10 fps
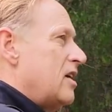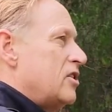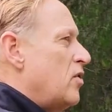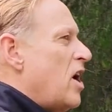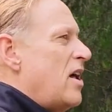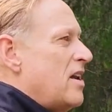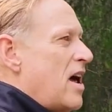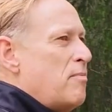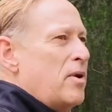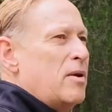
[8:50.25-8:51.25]
So
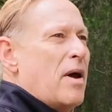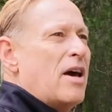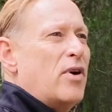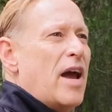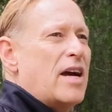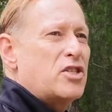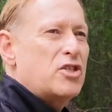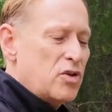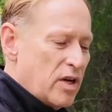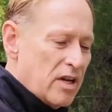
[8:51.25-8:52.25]
not a big bad reaction
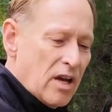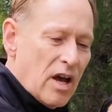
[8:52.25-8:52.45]
to it.